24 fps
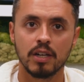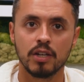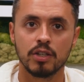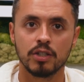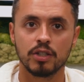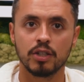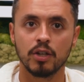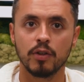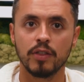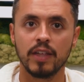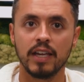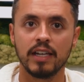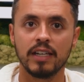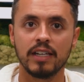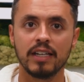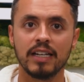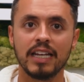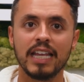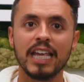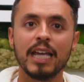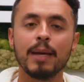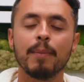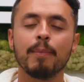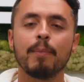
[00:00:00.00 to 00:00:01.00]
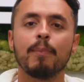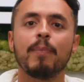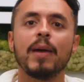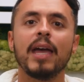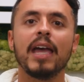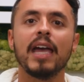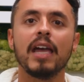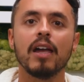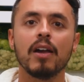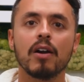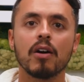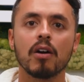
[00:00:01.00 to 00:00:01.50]
so they can
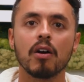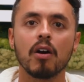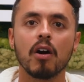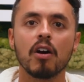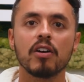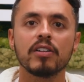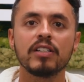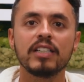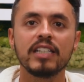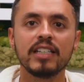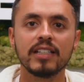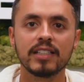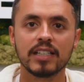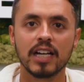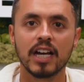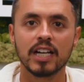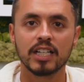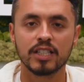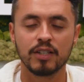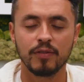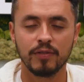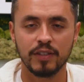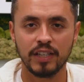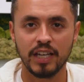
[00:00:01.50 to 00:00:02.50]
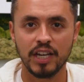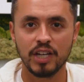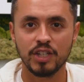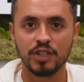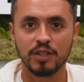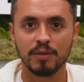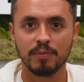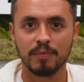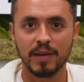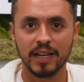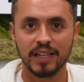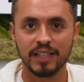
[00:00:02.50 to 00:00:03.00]
impair our
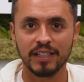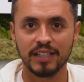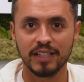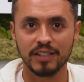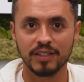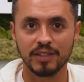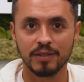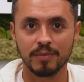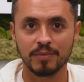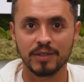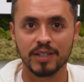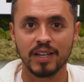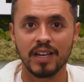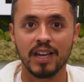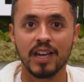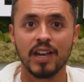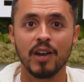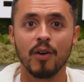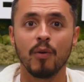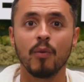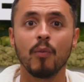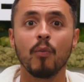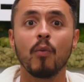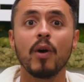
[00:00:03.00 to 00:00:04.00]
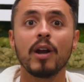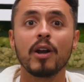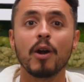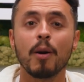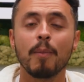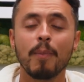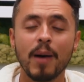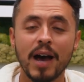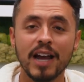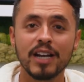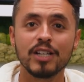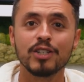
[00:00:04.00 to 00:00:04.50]
detoxification mechanisms when our
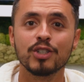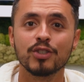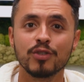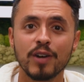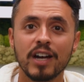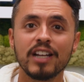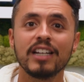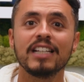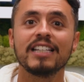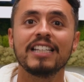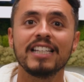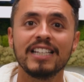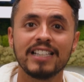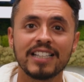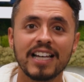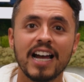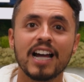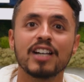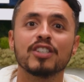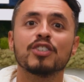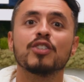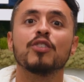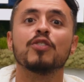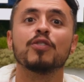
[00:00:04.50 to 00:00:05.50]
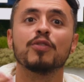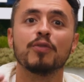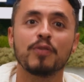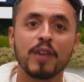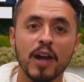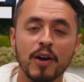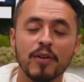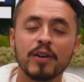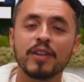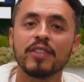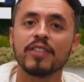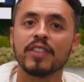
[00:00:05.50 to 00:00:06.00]
body's trying to detox those
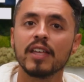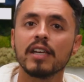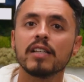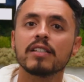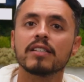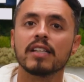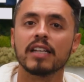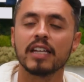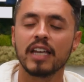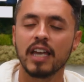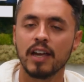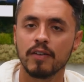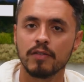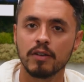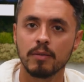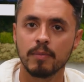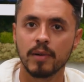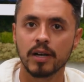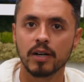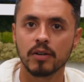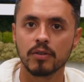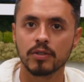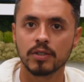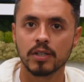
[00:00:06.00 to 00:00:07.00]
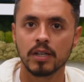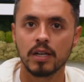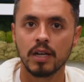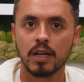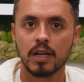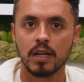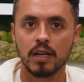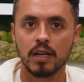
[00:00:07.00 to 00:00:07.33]
very things like heavy metals.